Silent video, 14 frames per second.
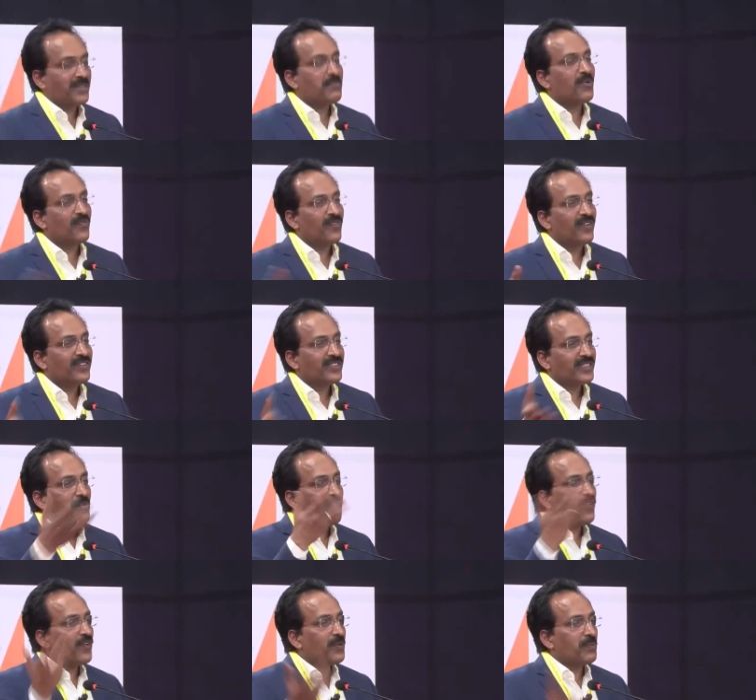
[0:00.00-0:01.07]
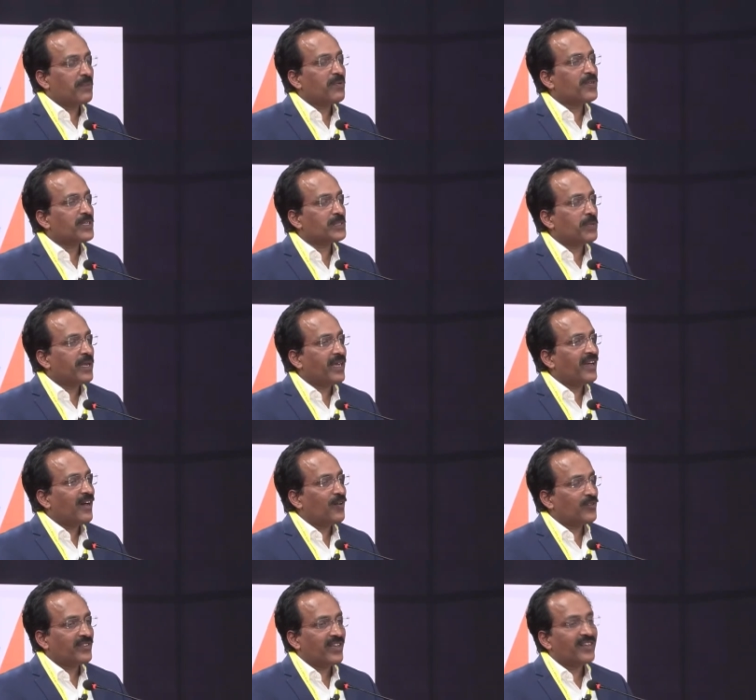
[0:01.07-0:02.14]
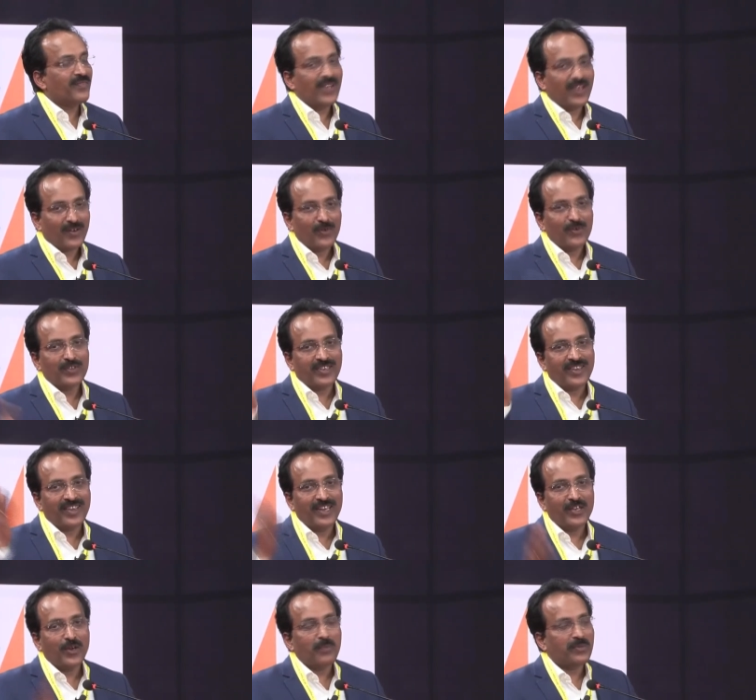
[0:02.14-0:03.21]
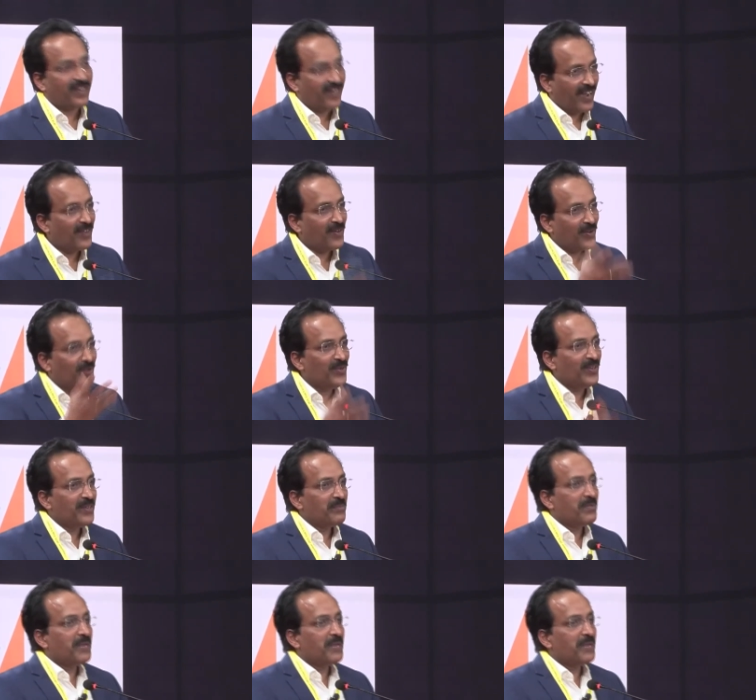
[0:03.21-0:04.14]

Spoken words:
some of our people were speaking out that we are going to send a helicopter. I don't know.